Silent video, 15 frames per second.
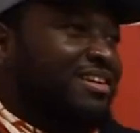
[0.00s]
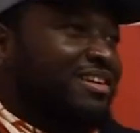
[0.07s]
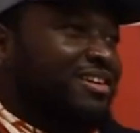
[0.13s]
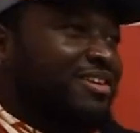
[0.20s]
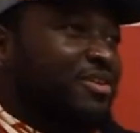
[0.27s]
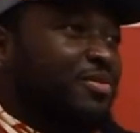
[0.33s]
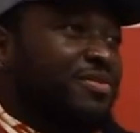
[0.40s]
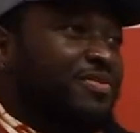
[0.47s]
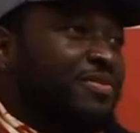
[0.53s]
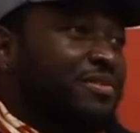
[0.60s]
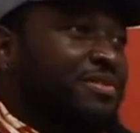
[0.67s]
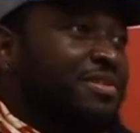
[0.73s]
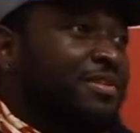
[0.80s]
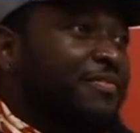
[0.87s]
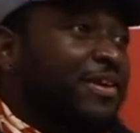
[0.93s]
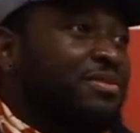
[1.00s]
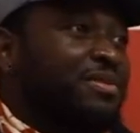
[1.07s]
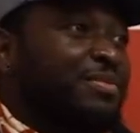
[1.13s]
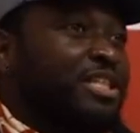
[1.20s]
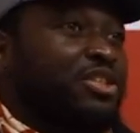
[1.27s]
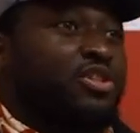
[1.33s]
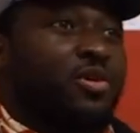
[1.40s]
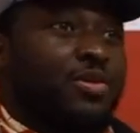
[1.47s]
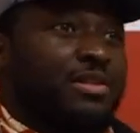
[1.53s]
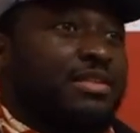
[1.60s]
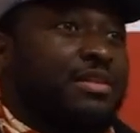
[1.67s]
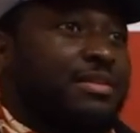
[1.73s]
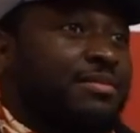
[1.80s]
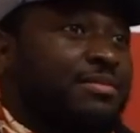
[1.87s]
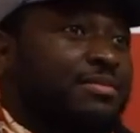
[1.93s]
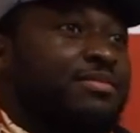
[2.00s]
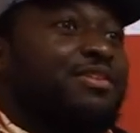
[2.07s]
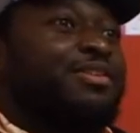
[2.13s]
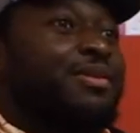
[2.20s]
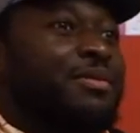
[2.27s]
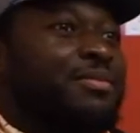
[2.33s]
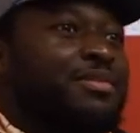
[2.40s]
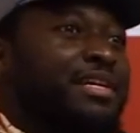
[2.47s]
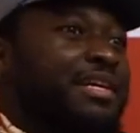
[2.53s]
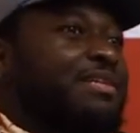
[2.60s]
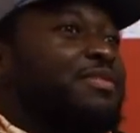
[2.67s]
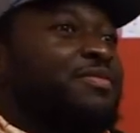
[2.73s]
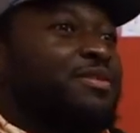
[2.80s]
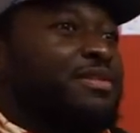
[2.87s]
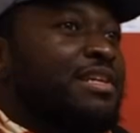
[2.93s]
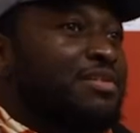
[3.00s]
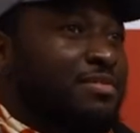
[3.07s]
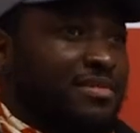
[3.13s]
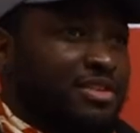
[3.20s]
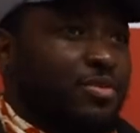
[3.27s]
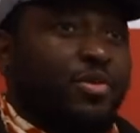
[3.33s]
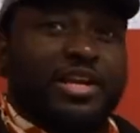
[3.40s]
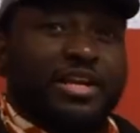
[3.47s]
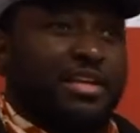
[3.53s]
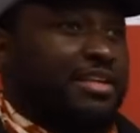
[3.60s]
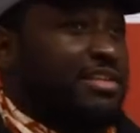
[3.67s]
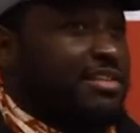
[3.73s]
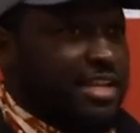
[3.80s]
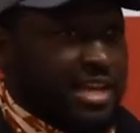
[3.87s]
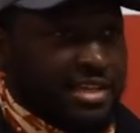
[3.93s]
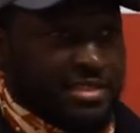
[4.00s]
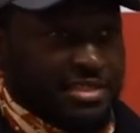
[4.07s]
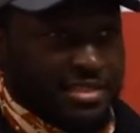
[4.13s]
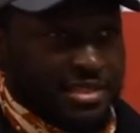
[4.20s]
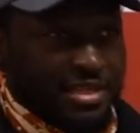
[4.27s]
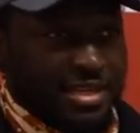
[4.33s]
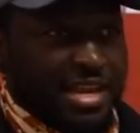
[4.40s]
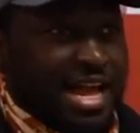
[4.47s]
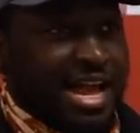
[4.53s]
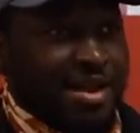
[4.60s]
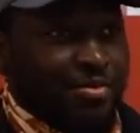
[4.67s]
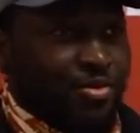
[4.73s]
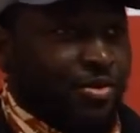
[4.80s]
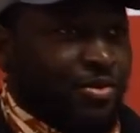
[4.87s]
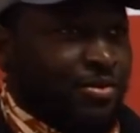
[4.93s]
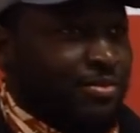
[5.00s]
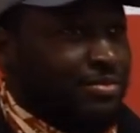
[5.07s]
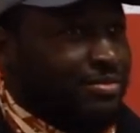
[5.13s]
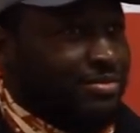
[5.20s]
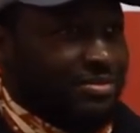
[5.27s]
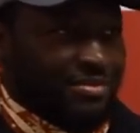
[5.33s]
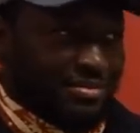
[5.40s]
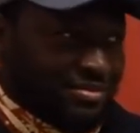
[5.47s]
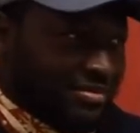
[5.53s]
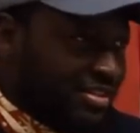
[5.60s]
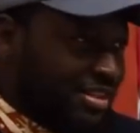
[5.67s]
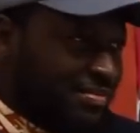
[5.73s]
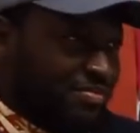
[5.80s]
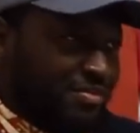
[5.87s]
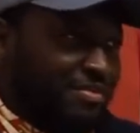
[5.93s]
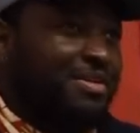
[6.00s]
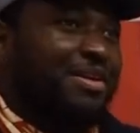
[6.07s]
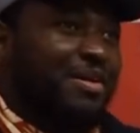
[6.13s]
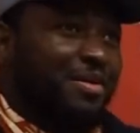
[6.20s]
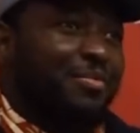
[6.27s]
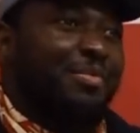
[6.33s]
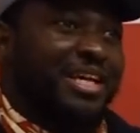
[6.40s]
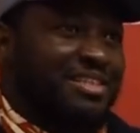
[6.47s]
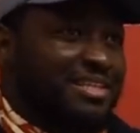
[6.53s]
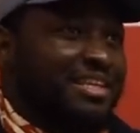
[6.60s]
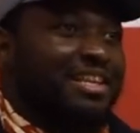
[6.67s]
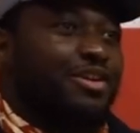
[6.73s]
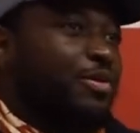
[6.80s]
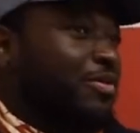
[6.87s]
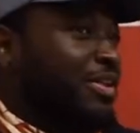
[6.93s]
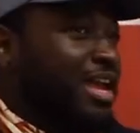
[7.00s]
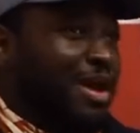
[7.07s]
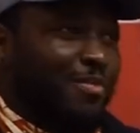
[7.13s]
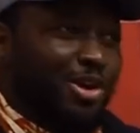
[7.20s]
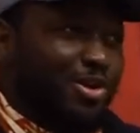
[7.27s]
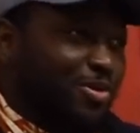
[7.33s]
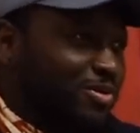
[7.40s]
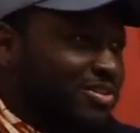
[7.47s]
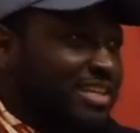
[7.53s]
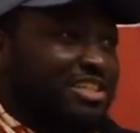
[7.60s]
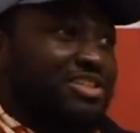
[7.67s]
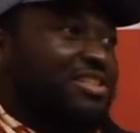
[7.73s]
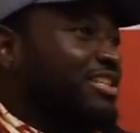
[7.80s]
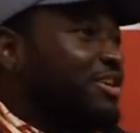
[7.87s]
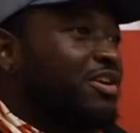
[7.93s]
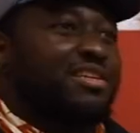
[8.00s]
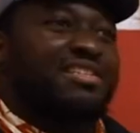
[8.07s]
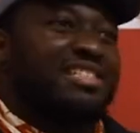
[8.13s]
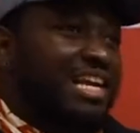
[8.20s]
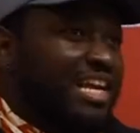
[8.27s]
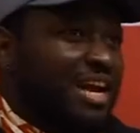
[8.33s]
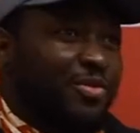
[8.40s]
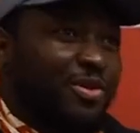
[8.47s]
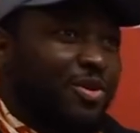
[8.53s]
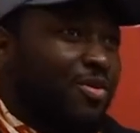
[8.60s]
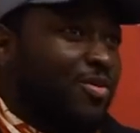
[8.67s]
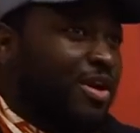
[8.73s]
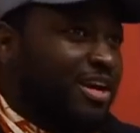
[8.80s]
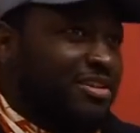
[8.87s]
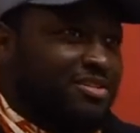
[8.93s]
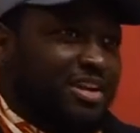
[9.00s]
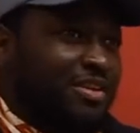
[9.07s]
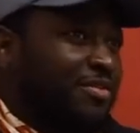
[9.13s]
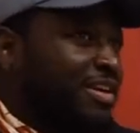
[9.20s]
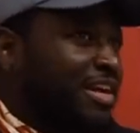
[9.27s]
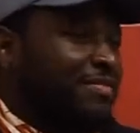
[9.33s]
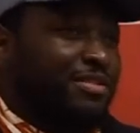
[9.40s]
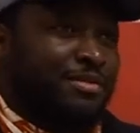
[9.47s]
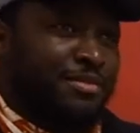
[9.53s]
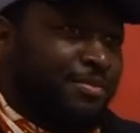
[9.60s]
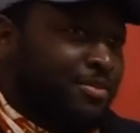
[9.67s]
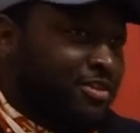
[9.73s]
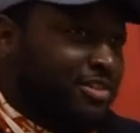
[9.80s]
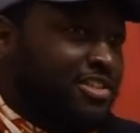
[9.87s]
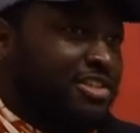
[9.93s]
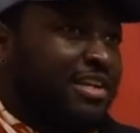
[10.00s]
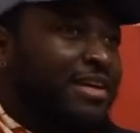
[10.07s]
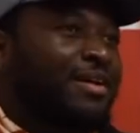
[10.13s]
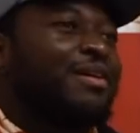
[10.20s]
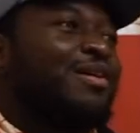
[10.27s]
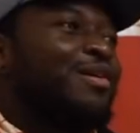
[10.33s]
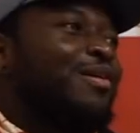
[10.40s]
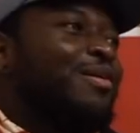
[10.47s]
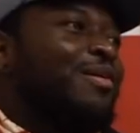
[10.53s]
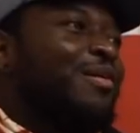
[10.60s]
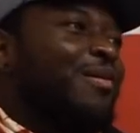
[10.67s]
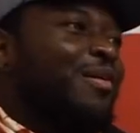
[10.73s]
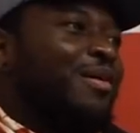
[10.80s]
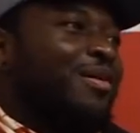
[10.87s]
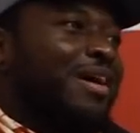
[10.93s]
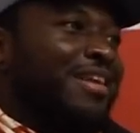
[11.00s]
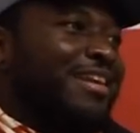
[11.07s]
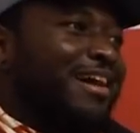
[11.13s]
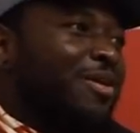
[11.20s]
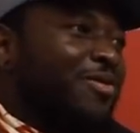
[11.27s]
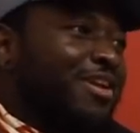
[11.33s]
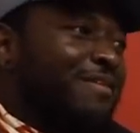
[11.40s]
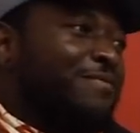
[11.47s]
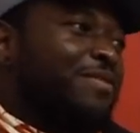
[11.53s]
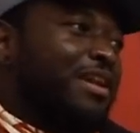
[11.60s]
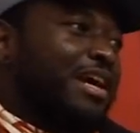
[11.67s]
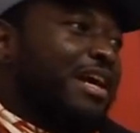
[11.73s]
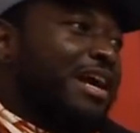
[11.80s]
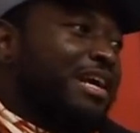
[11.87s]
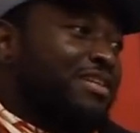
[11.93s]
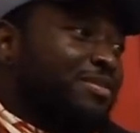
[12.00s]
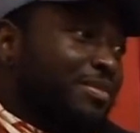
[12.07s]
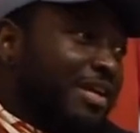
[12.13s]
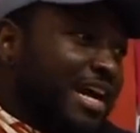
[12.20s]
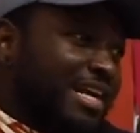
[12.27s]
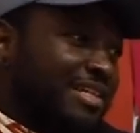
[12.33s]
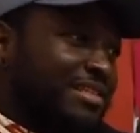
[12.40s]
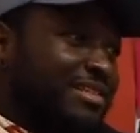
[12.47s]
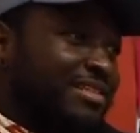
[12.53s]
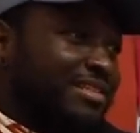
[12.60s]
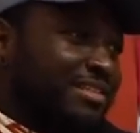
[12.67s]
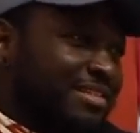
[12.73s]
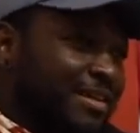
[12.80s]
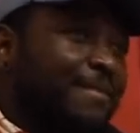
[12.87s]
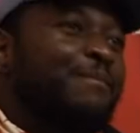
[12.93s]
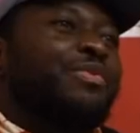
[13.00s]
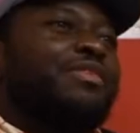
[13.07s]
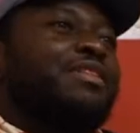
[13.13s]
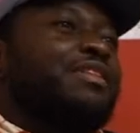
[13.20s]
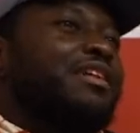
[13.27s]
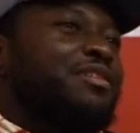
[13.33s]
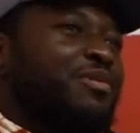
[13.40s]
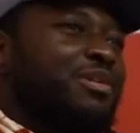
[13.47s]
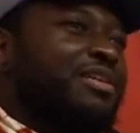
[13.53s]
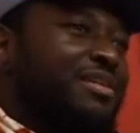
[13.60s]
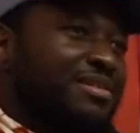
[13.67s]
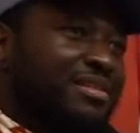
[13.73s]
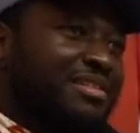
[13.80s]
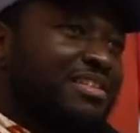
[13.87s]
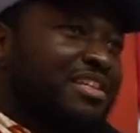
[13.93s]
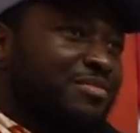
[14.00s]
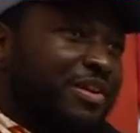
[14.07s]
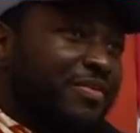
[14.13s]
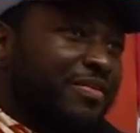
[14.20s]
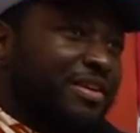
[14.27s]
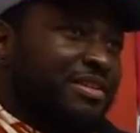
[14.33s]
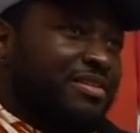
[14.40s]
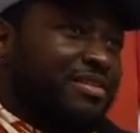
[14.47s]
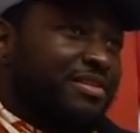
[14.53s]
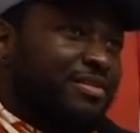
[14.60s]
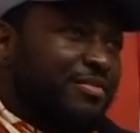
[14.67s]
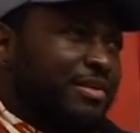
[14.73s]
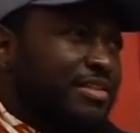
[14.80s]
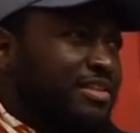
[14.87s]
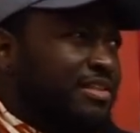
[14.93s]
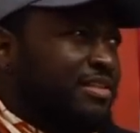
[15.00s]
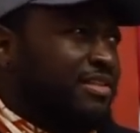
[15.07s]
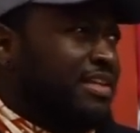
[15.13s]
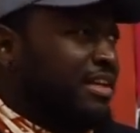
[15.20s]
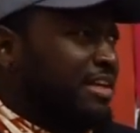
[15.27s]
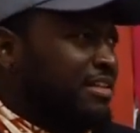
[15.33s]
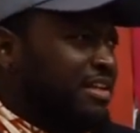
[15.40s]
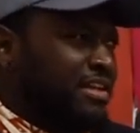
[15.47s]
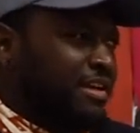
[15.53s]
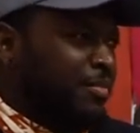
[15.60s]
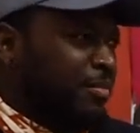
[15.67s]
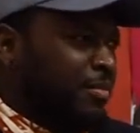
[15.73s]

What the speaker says: it always felt a bit daunting. You know, like it feels like something you're working in a science lab or mixing and all the chemicals. I just didn't understand how it all worked, so I never touched it. And now when I felt like I had some guidance, that's when I did my first residency. And I think